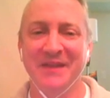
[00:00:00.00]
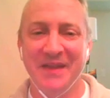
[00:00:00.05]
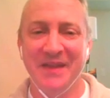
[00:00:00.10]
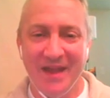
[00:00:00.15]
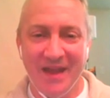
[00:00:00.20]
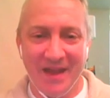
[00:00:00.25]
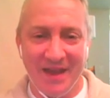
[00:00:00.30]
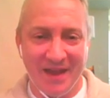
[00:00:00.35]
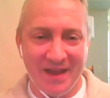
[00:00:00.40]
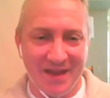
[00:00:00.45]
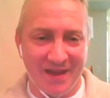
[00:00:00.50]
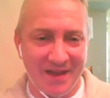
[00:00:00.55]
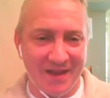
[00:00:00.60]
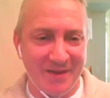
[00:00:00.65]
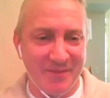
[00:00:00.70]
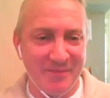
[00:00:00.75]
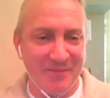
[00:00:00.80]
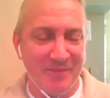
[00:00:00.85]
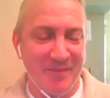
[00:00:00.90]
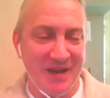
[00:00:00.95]

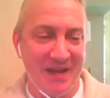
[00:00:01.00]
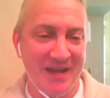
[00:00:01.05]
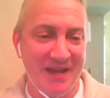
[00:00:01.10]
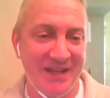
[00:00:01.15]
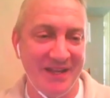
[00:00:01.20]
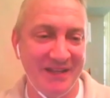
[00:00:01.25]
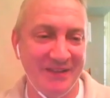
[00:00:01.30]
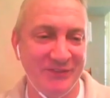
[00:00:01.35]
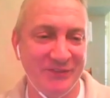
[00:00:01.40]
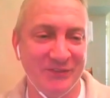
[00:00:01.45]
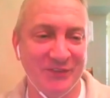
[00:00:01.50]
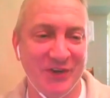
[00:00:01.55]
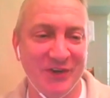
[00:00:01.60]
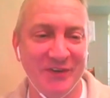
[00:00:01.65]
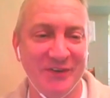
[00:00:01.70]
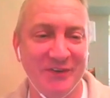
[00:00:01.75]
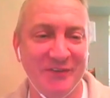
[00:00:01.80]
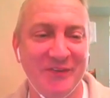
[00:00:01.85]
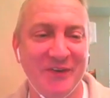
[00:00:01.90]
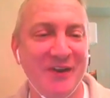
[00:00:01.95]
I started
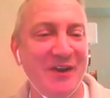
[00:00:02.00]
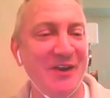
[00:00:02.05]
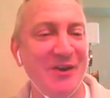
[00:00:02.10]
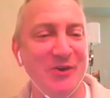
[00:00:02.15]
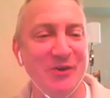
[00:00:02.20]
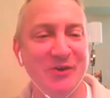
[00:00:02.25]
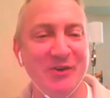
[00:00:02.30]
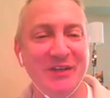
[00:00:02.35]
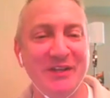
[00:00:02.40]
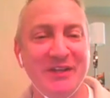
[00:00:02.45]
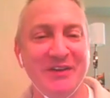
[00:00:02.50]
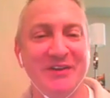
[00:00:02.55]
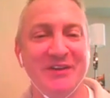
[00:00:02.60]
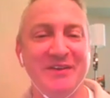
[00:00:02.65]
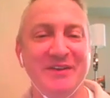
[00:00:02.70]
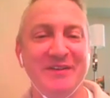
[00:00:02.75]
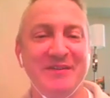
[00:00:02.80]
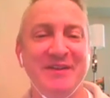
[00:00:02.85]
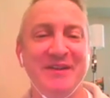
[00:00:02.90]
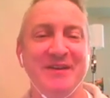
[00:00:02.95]
very early on.
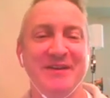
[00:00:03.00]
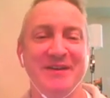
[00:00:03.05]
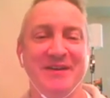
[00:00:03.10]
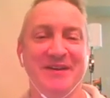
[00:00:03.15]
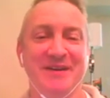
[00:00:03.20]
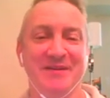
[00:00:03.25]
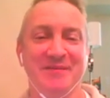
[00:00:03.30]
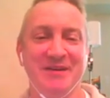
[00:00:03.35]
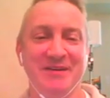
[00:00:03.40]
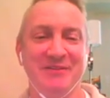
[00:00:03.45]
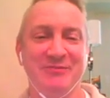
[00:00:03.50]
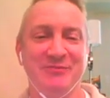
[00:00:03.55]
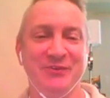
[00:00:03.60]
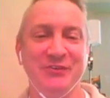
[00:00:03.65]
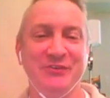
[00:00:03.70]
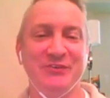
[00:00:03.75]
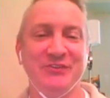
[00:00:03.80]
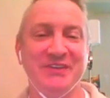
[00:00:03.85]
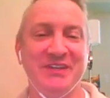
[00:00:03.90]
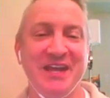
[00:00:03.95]
My
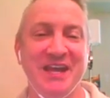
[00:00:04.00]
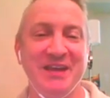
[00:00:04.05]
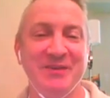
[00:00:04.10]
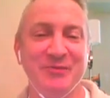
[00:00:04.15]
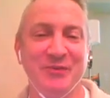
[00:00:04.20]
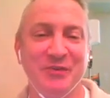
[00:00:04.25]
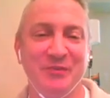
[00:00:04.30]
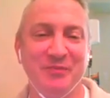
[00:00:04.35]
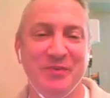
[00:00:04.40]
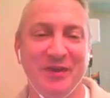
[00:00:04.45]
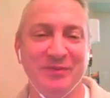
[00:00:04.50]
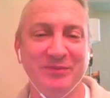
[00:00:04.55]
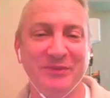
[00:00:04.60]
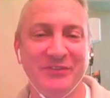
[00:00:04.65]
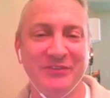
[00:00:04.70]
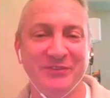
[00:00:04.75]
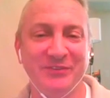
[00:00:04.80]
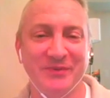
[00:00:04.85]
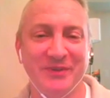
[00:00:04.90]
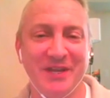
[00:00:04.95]
first game was published
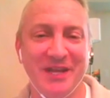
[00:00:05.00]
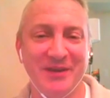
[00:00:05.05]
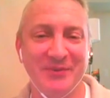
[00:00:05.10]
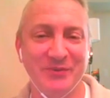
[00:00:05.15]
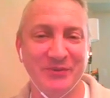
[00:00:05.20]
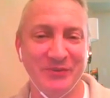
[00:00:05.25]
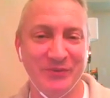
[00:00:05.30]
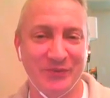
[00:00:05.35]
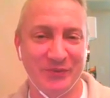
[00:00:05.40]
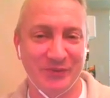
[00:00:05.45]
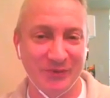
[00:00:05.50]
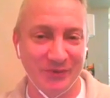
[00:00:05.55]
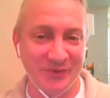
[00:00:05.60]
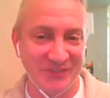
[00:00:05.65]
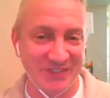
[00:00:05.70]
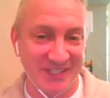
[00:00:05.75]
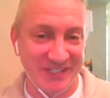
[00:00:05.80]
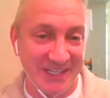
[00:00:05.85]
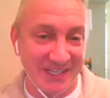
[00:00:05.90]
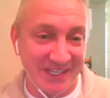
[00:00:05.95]
when I was
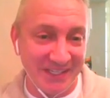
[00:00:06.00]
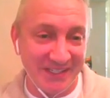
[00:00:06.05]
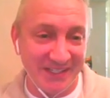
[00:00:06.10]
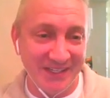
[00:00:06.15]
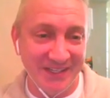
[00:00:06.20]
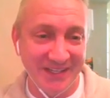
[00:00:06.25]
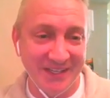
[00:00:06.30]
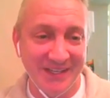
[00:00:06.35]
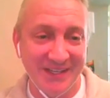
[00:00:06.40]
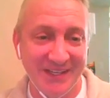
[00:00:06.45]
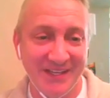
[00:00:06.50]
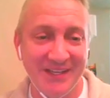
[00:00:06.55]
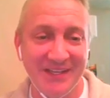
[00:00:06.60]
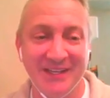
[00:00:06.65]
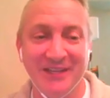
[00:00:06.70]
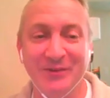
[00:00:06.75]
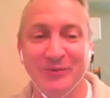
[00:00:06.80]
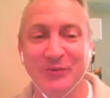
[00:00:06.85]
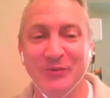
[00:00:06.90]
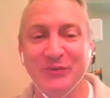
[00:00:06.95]
13. It
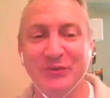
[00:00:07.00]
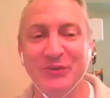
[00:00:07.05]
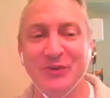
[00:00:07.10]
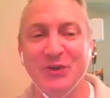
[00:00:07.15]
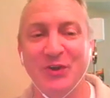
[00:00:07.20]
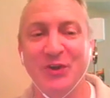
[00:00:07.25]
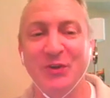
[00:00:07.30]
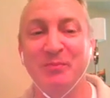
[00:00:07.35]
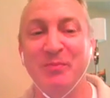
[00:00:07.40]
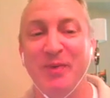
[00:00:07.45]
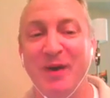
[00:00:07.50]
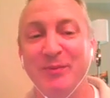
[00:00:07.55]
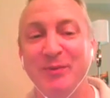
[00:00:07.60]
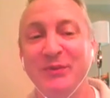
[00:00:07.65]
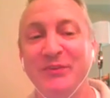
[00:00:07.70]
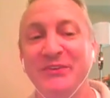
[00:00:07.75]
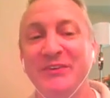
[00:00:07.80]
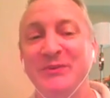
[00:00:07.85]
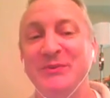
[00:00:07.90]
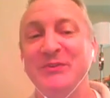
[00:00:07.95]
was called Bubbles.
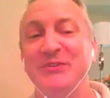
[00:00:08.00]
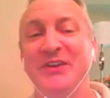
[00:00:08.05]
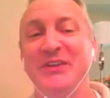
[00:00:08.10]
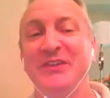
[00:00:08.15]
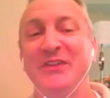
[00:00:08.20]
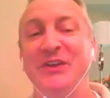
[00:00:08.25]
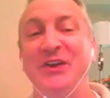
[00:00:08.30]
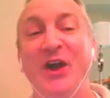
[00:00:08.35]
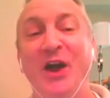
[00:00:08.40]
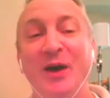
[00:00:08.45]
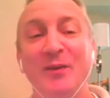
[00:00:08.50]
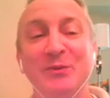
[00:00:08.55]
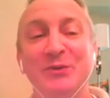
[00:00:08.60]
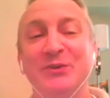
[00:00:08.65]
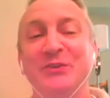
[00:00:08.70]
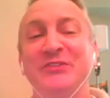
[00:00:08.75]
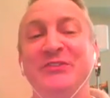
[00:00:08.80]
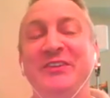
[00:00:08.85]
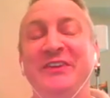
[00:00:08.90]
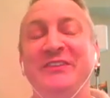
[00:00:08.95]
It was on the Commodore
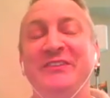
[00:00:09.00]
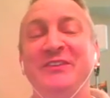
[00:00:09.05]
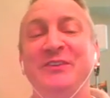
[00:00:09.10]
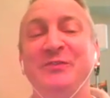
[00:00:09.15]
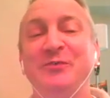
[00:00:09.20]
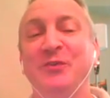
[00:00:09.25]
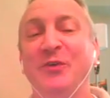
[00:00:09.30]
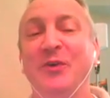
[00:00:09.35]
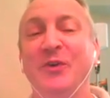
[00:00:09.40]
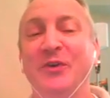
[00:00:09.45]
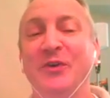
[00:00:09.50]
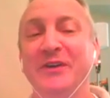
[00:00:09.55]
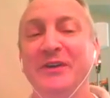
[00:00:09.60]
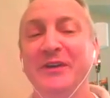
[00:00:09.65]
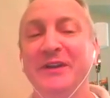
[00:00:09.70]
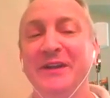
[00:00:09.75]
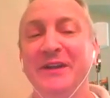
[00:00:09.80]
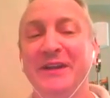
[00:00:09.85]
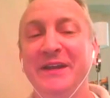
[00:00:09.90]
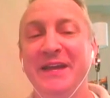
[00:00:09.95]
64,
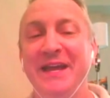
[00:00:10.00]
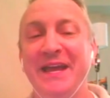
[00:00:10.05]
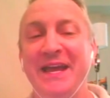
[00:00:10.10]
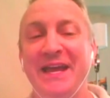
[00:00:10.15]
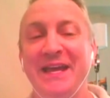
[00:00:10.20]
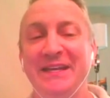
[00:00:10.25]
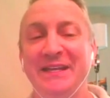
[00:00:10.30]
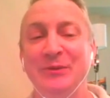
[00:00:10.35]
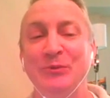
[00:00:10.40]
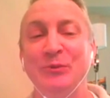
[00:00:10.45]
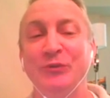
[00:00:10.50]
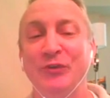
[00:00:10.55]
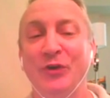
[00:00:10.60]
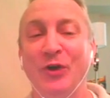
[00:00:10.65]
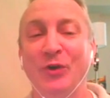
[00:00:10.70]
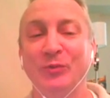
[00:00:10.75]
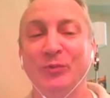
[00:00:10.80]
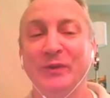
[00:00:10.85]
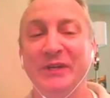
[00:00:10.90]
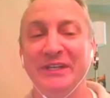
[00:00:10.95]
and it was all
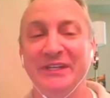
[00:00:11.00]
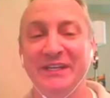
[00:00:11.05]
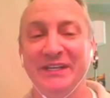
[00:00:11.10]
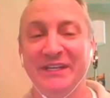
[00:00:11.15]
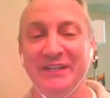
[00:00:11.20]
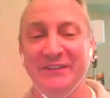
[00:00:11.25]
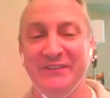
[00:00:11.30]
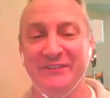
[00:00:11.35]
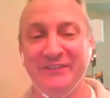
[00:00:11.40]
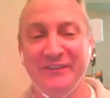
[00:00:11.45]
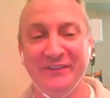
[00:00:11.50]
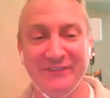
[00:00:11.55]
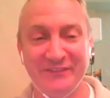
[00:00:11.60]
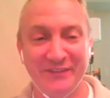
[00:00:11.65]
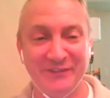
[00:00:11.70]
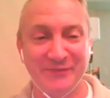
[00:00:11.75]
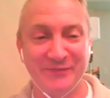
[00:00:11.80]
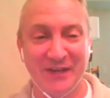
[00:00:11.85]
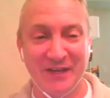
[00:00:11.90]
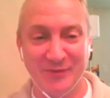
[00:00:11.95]
written in
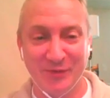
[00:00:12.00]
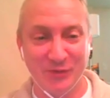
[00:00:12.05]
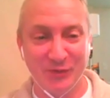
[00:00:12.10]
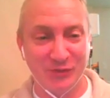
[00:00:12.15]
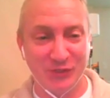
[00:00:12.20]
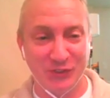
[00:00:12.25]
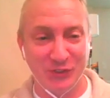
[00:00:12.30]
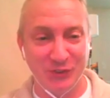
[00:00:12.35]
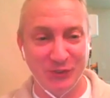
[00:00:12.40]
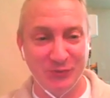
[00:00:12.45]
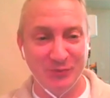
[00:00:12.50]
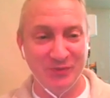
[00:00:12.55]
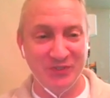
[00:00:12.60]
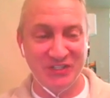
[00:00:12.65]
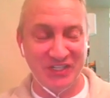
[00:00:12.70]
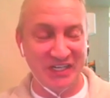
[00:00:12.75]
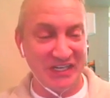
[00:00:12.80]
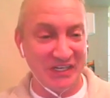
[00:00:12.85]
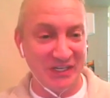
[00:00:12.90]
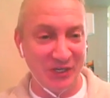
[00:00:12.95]
6502
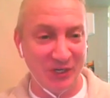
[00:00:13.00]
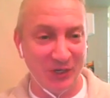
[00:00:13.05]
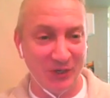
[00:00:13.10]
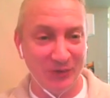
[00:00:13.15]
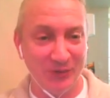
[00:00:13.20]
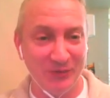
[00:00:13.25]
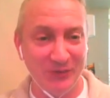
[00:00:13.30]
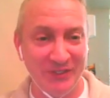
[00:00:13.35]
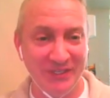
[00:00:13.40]
machine code.